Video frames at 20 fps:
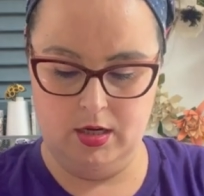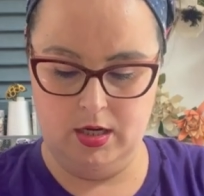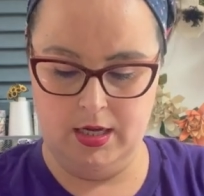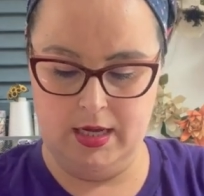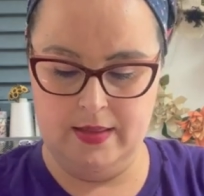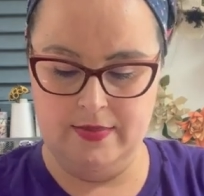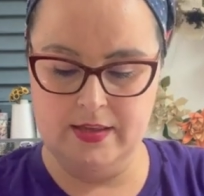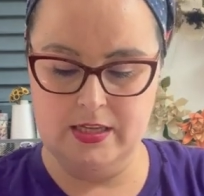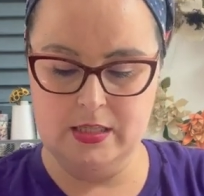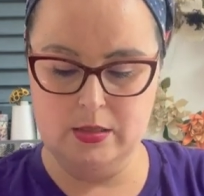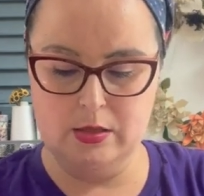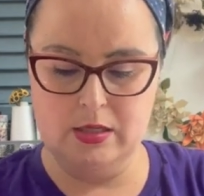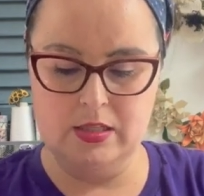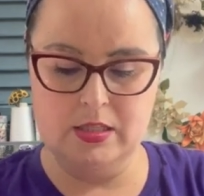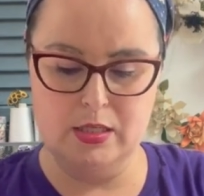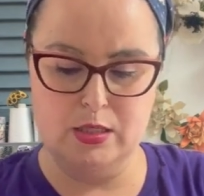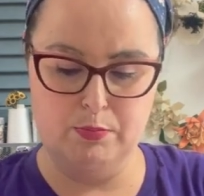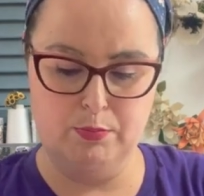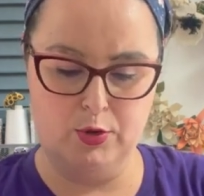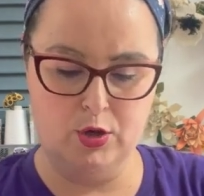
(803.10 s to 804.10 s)
and this,
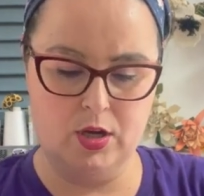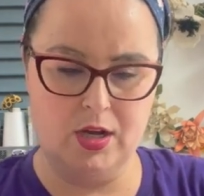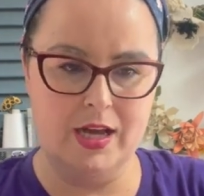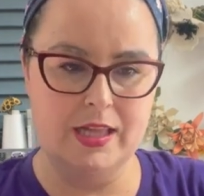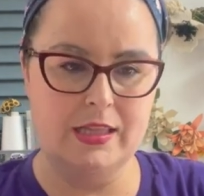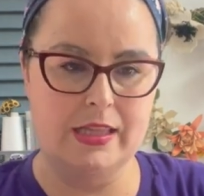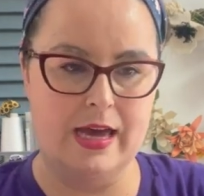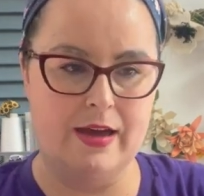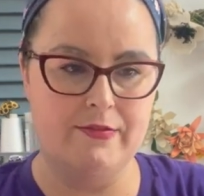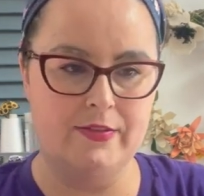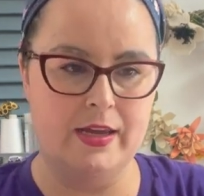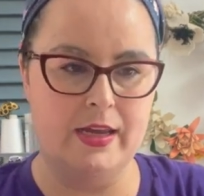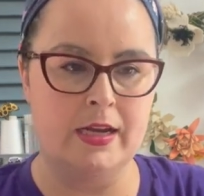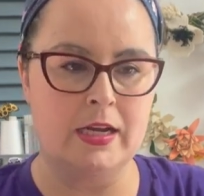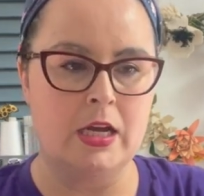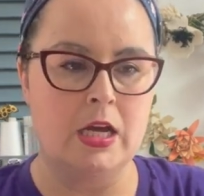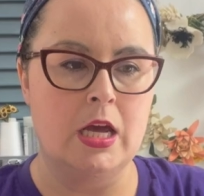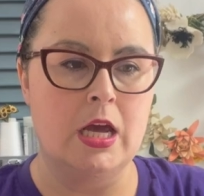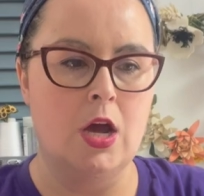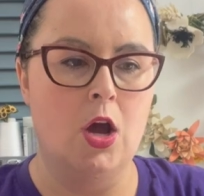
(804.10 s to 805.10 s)
this is book eleven,
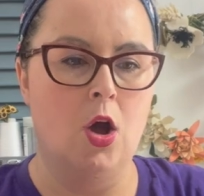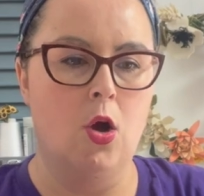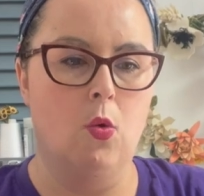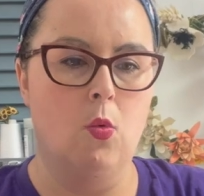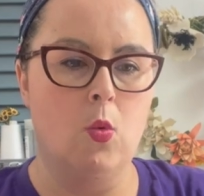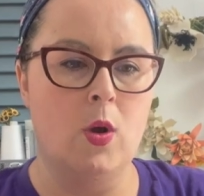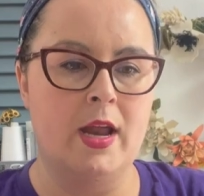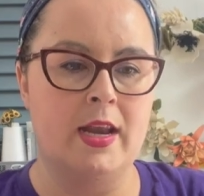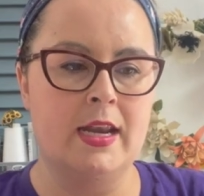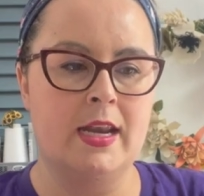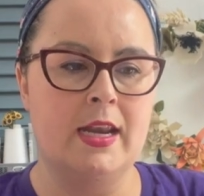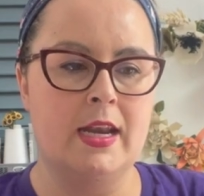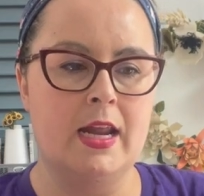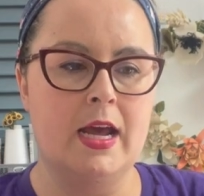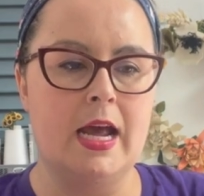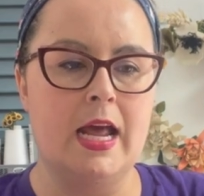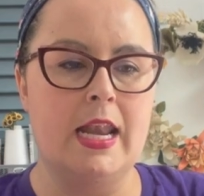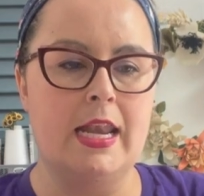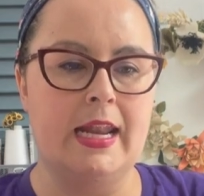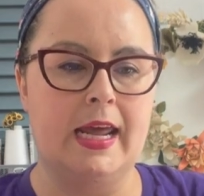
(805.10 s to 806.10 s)
One
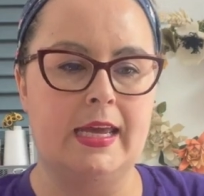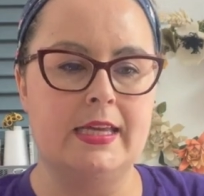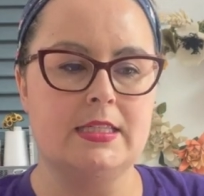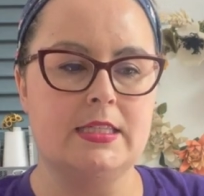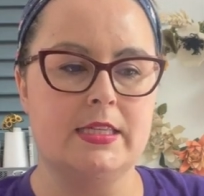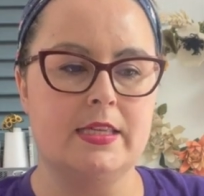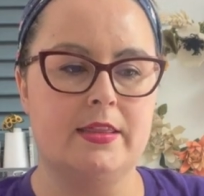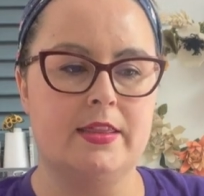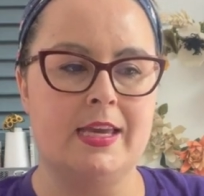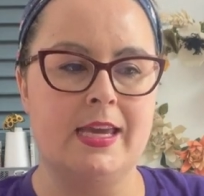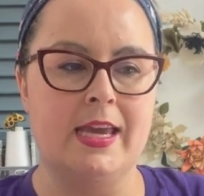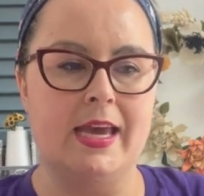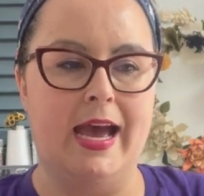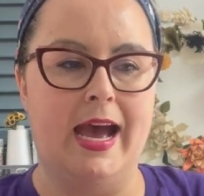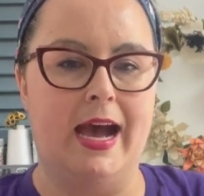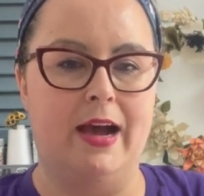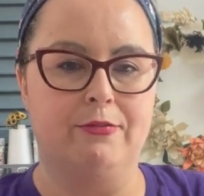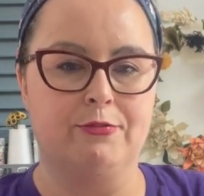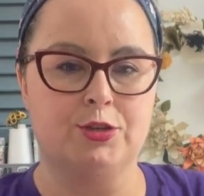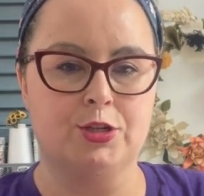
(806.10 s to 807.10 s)
Nice Thing
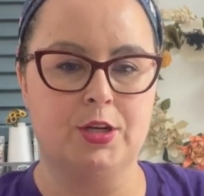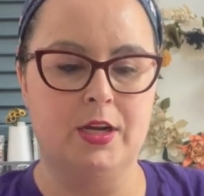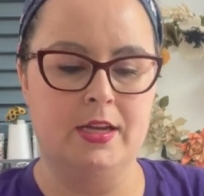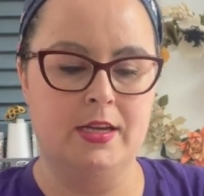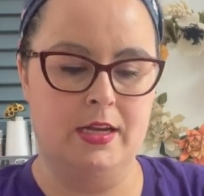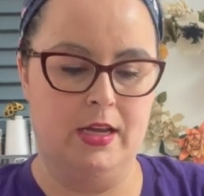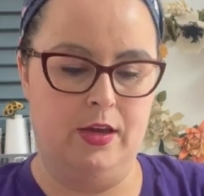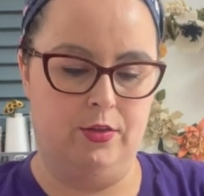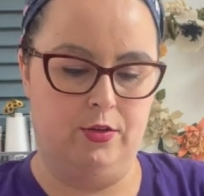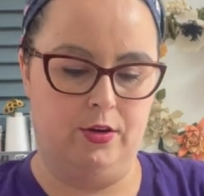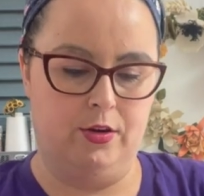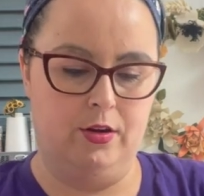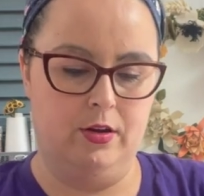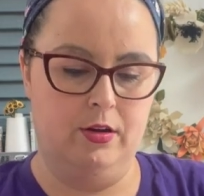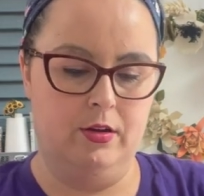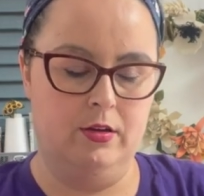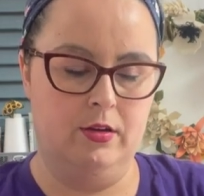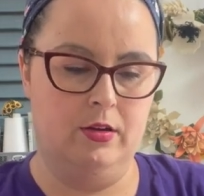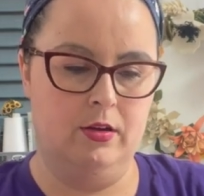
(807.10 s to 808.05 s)
After Another.